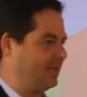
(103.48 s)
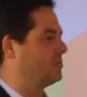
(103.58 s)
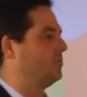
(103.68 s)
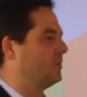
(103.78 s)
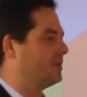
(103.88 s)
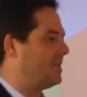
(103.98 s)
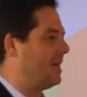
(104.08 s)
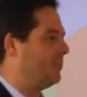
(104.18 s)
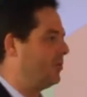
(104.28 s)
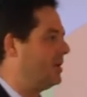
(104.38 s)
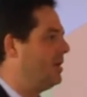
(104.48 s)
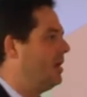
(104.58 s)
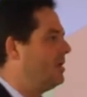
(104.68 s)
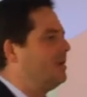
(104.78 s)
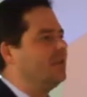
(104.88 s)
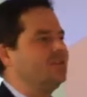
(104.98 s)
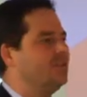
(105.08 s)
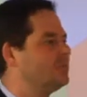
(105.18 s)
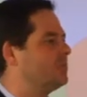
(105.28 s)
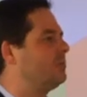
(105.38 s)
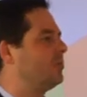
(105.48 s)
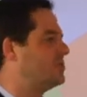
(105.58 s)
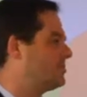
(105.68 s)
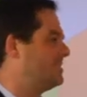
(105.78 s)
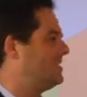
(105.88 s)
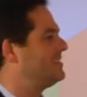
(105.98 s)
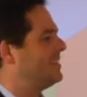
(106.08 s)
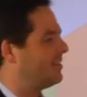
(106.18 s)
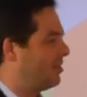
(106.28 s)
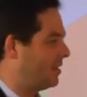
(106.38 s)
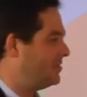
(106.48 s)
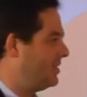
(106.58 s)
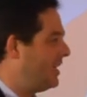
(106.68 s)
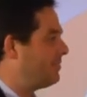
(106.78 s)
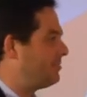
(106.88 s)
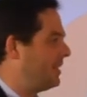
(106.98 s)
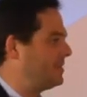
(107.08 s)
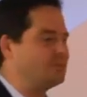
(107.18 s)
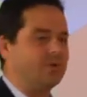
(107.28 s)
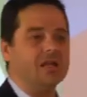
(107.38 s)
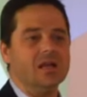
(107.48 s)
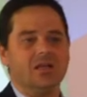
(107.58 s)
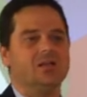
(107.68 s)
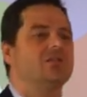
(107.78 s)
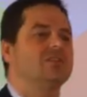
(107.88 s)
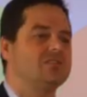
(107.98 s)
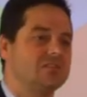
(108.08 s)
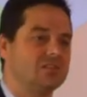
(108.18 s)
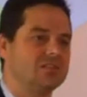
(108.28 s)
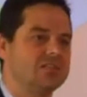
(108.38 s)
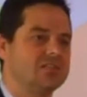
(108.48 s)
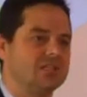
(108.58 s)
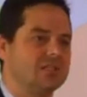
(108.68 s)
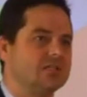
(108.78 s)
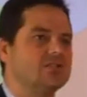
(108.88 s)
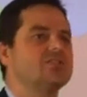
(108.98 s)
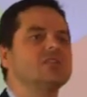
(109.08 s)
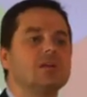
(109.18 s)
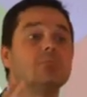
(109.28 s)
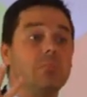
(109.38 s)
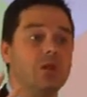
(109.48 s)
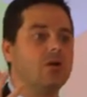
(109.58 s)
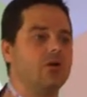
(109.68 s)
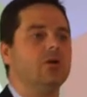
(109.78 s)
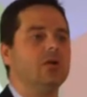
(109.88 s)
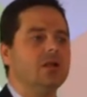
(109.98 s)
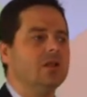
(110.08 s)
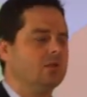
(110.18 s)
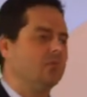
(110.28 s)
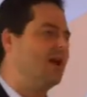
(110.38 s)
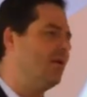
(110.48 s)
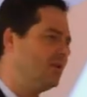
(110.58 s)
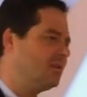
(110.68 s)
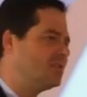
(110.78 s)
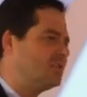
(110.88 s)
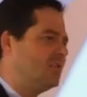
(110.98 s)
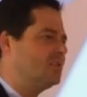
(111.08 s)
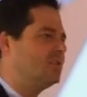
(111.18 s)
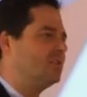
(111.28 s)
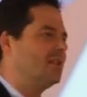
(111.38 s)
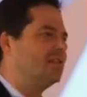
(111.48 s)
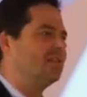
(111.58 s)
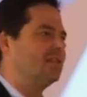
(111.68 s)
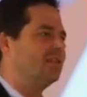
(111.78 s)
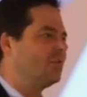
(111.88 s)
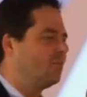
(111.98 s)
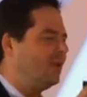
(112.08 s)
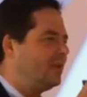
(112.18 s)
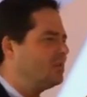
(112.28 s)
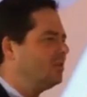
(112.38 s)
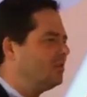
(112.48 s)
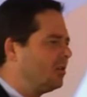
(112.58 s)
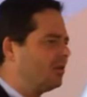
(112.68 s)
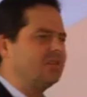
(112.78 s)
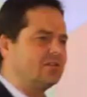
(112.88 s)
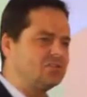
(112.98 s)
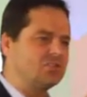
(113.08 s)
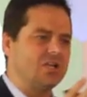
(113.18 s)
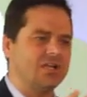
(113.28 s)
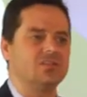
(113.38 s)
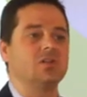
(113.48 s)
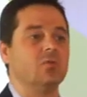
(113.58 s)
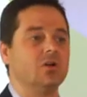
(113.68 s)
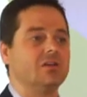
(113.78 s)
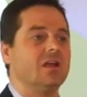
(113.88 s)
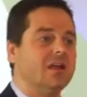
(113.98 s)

at us all the time. We hear news reports, we see technology updates, we look at statistics, and it's just a blur. What I want to suggest to you that we need to look at this changing world